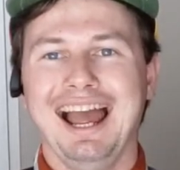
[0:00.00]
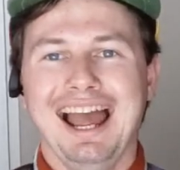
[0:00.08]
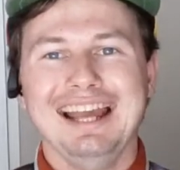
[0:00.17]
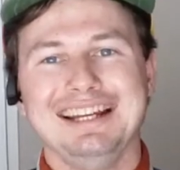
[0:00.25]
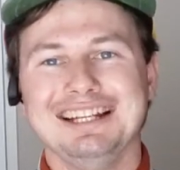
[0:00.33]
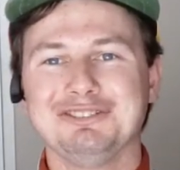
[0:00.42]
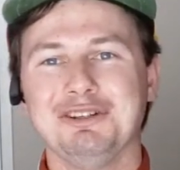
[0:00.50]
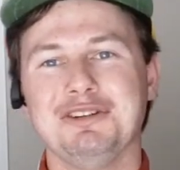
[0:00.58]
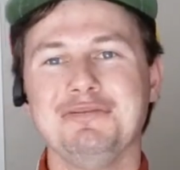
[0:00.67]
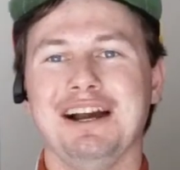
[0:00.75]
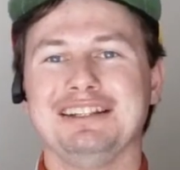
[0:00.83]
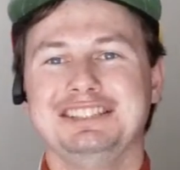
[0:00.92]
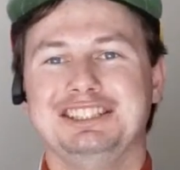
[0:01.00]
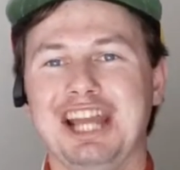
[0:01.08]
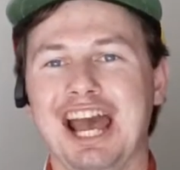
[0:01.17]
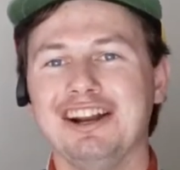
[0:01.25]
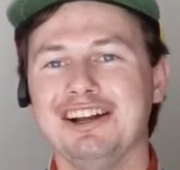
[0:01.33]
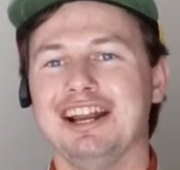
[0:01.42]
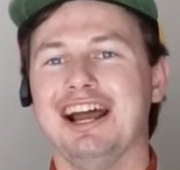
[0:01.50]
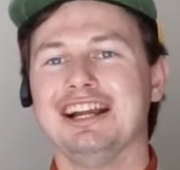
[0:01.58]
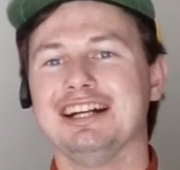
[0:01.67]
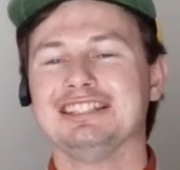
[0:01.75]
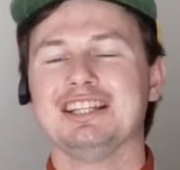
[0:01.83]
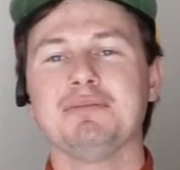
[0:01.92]
Hey guys, welcome back to the channel, and I
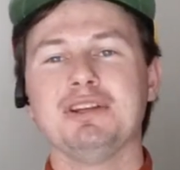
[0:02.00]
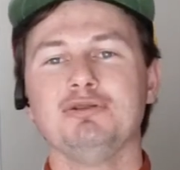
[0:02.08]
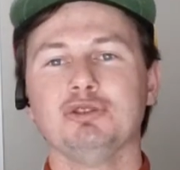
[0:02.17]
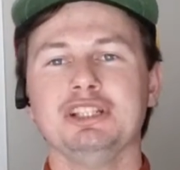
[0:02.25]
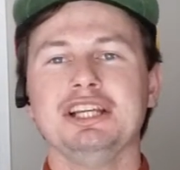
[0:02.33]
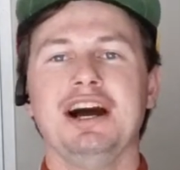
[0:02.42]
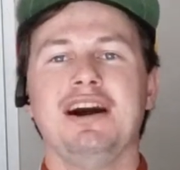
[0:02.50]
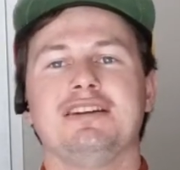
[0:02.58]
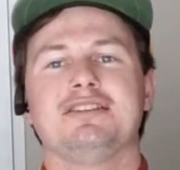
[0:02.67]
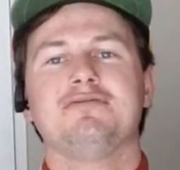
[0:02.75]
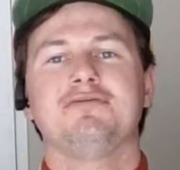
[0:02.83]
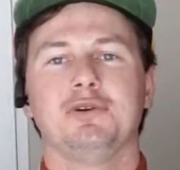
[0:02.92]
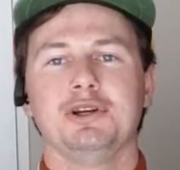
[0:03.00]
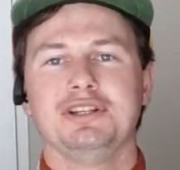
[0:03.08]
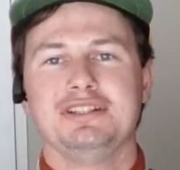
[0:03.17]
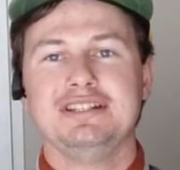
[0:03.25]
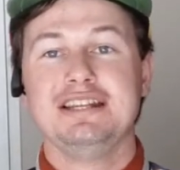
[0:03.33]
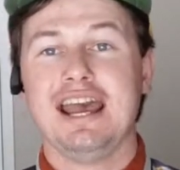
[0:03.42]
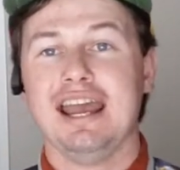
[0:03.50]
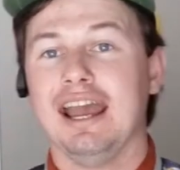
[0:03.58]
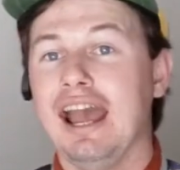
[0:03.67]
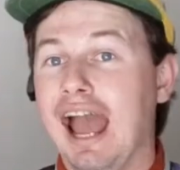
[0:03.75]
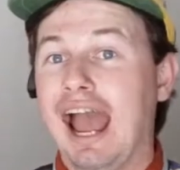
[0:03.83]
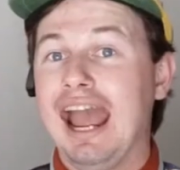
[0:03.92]
got something really awesome for you today,
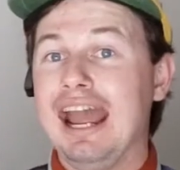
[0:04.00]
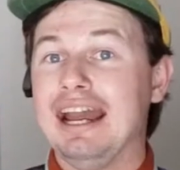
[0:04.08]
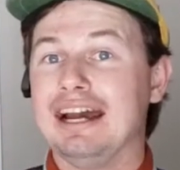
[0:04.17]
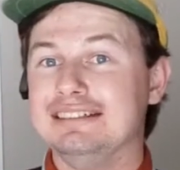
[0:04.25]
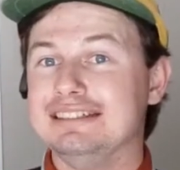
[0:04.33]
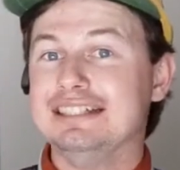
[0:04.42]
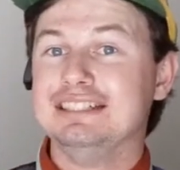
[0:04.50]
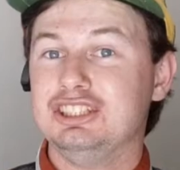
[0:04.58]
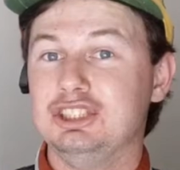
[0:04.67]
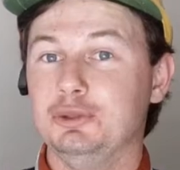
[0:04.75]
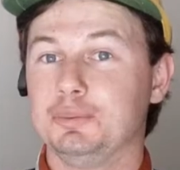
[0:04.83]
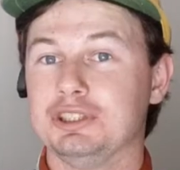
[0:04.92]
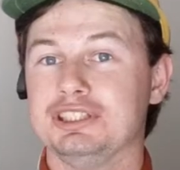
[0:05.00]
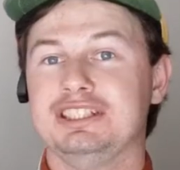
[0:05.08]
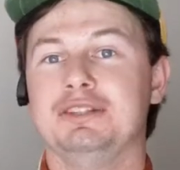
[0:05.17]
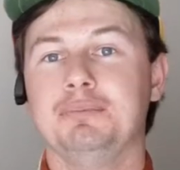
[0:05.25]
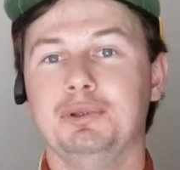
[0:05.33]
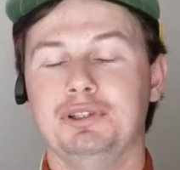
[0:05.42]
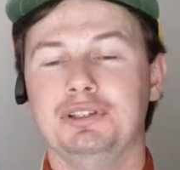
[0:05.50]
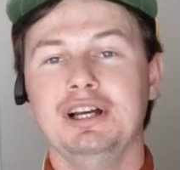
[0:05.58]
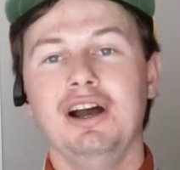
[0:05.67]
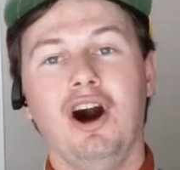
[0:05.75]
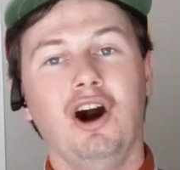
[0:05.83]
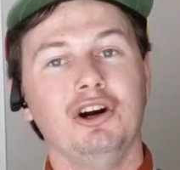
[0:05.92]
and it's super simple.
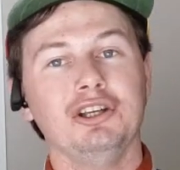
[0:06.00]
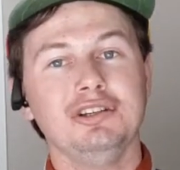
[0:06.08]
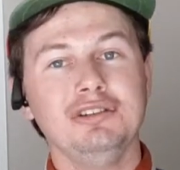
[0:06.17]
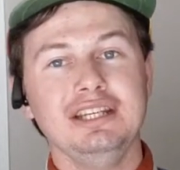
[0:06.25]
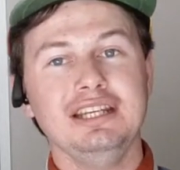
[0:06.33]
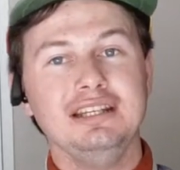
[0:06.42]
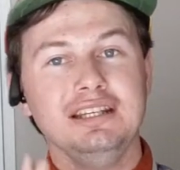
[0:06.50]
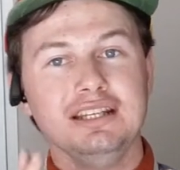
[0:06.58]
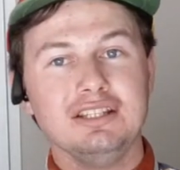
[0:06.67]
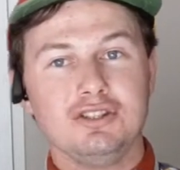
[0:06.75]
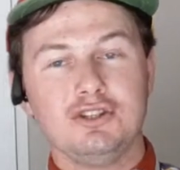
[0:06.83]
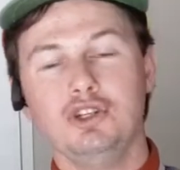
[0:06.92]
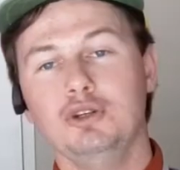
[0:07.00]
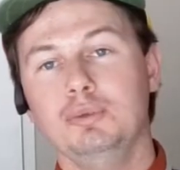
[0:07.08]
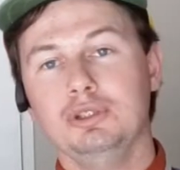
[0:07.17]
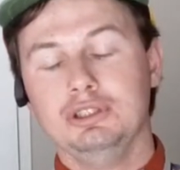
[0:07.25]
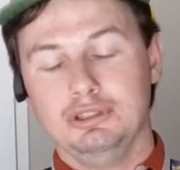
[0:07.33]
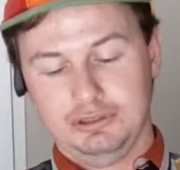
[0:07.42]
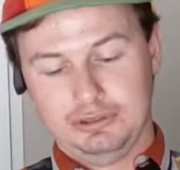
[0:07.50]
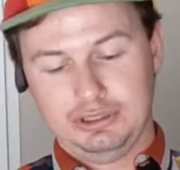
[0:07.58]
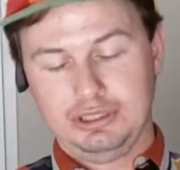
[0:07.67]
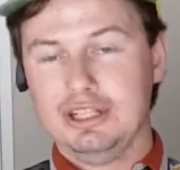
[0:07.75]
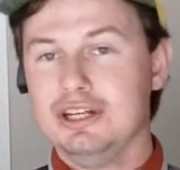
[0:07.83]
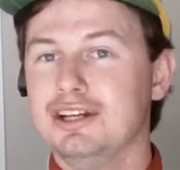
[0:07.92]
All you need is two balloons.
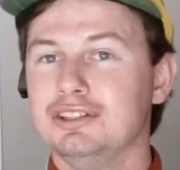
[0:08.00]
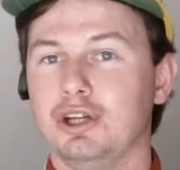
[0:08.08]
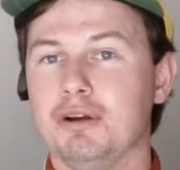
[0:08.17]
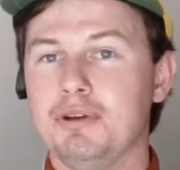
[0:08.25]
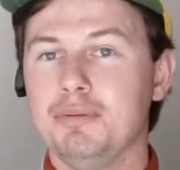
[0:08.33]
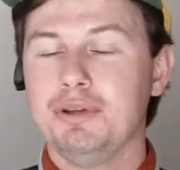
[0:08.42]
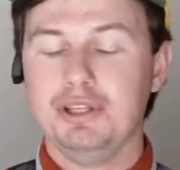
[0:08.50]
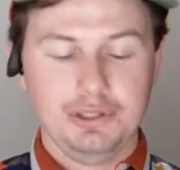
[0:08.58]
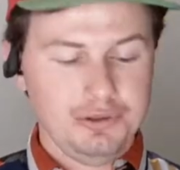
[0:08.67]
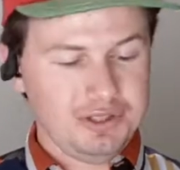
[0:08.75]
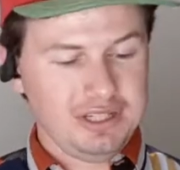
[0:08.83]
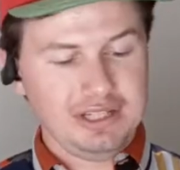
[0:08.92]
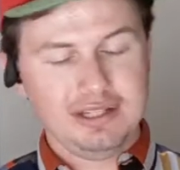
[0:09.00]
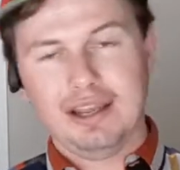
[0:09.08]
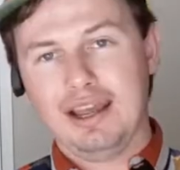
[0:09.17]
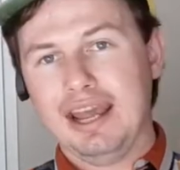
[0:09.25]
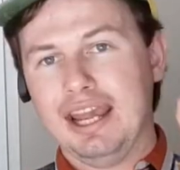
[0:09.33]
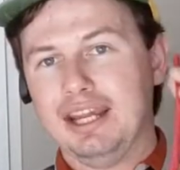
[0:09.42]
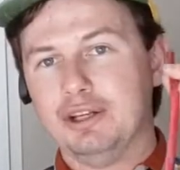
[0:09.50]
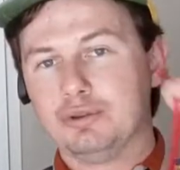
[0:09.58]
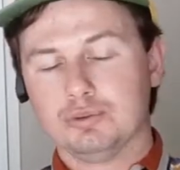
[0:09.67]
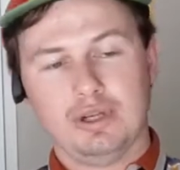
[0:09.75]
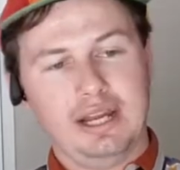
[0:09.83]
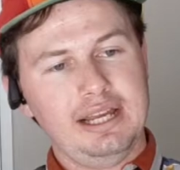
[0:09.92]
So I'm going to be using a
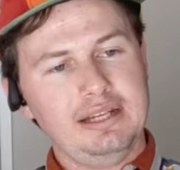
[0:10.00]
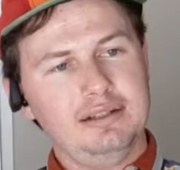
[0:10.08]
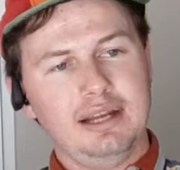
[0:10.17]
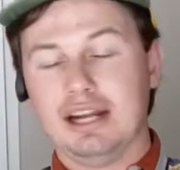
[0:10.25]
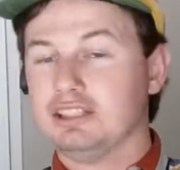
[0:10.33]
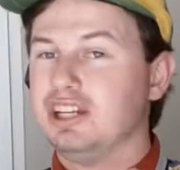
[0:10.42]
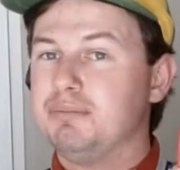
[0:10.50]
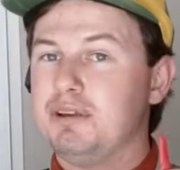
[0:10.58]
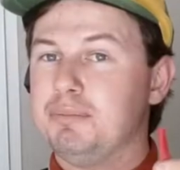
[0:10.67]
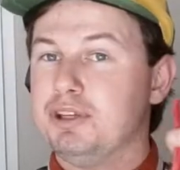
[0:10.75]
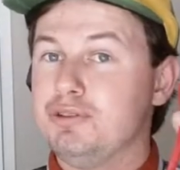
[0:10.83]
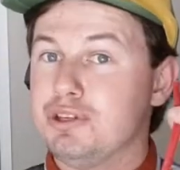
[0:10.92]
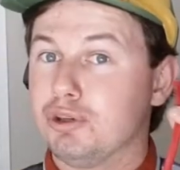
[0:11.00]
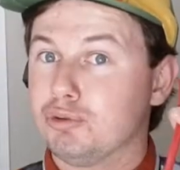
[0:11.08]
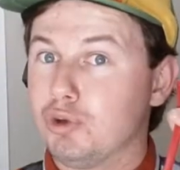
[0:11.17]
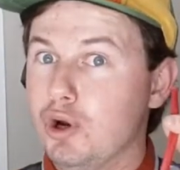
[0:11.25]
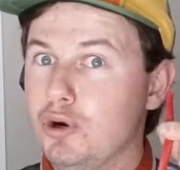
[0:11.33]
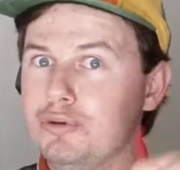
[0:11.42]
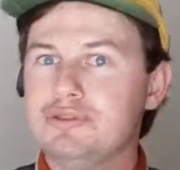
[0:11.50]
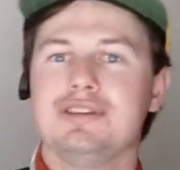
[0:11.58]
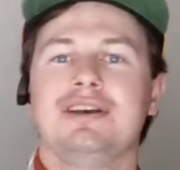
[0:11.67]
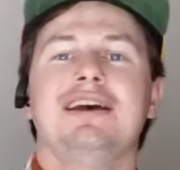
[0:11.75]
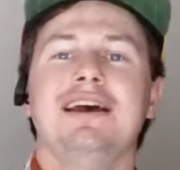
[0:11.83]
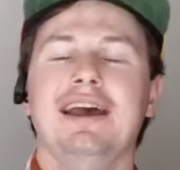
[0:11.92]
red, actually I'm going to be using a rose,
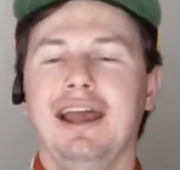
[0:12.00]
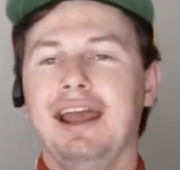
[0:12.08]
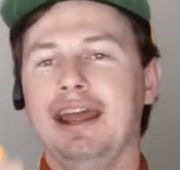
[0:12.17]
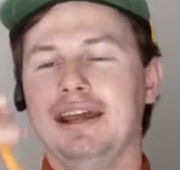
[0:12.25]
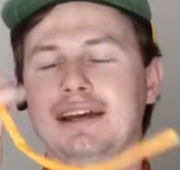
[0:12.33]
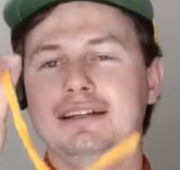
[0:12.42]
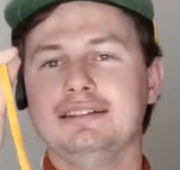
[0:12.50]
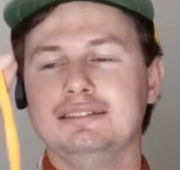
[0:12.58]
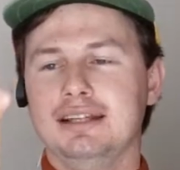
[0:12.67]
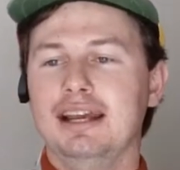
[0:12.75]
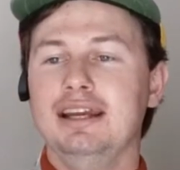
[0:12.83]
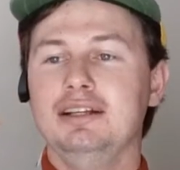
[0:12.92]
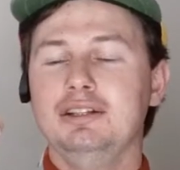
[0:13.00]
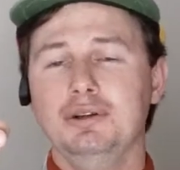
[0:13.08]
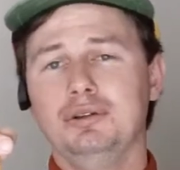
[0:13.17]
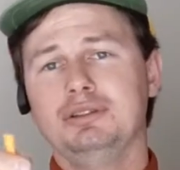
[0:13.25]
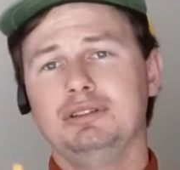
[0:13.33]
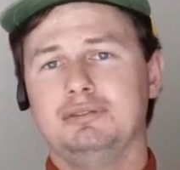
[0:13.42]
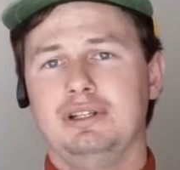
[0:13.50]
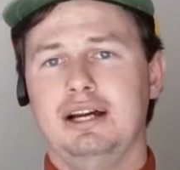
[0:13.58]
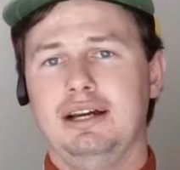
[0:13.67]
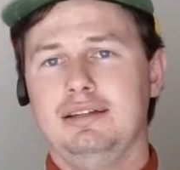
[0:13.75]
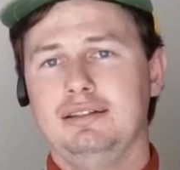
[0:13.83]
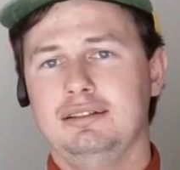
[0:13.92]
and a
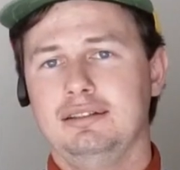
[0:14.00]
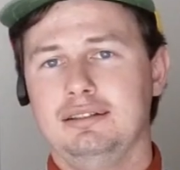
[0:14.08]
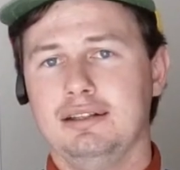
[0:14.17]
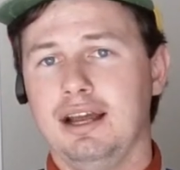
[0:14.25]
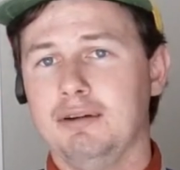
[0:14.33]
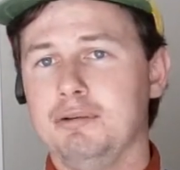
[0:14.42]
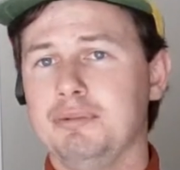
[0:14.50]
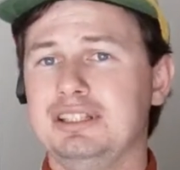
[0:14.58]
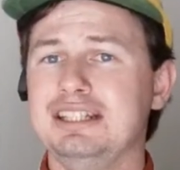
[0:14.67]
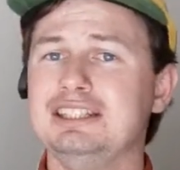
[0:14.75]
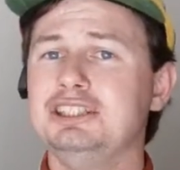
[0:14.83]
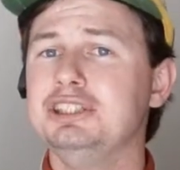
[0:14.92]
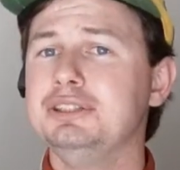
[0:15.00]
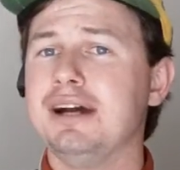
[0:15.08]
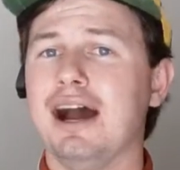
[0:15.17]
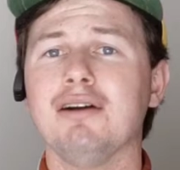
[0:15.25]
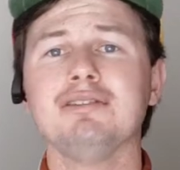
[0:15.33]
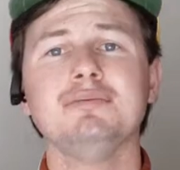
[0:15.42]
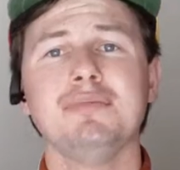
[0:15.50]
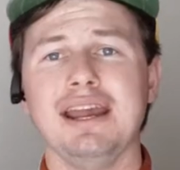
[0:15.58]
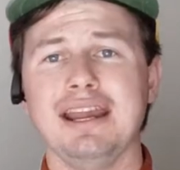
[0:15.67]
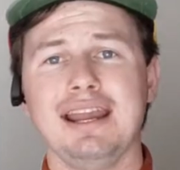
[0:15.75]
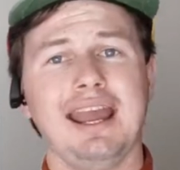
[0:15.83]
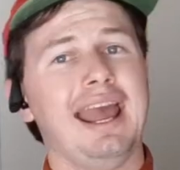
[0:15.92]
goldenrod. And I'm going to be teaching you how to
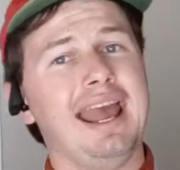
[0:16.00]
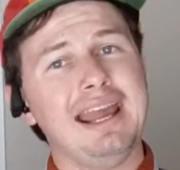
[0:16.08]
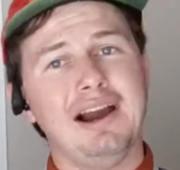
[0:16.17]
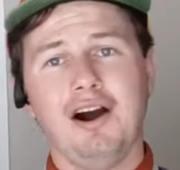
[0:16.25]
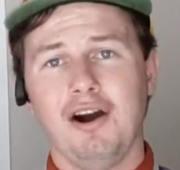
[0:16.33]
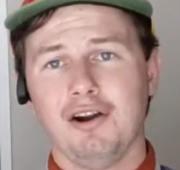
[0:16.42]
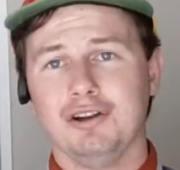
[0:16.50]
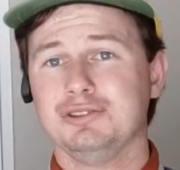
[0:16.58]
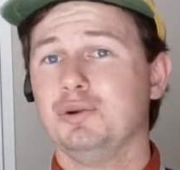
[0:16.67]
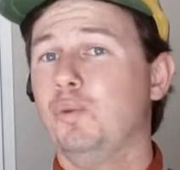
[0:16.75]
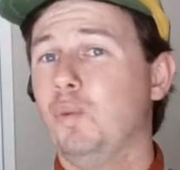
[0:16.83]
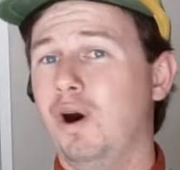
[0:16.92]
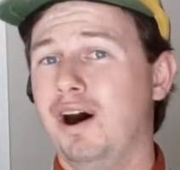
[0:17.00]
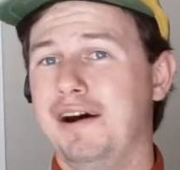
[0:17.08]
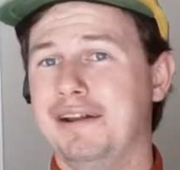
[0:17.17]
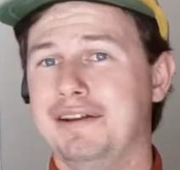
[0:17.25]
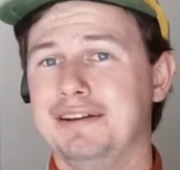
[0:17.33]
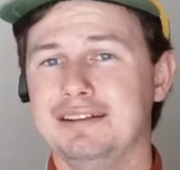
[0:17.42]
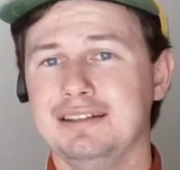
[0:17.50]
make a heart wand.